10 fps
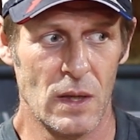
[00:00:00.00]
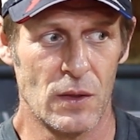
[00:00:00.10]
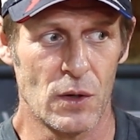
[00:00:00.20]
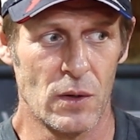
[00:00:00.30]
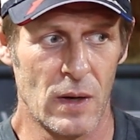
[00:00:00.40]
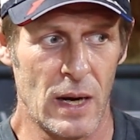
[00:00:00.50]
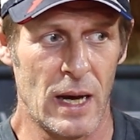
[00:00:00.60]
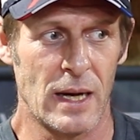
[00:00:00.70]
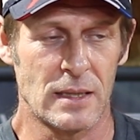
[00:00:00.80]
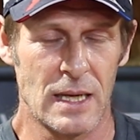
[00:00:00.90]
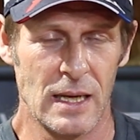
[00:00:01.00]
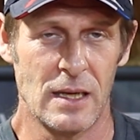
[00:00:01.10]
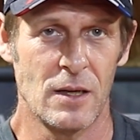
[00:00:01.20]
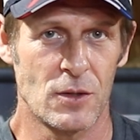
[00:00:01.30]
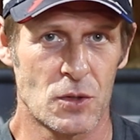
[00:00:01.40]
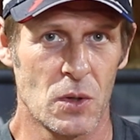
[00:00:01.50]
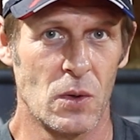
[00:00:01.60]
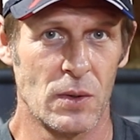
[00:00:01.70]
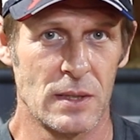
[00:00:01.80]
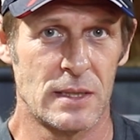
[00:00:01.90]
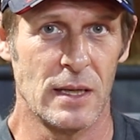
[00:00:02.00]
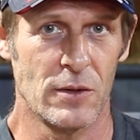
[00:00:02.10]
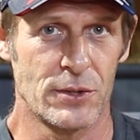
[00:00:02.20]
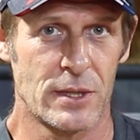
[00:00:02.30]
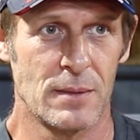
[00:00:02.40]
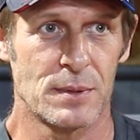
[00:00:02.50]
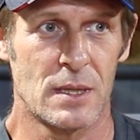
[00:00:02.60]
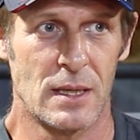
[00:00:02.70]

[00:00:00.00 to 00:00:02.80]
they're not taking control of these dealerships.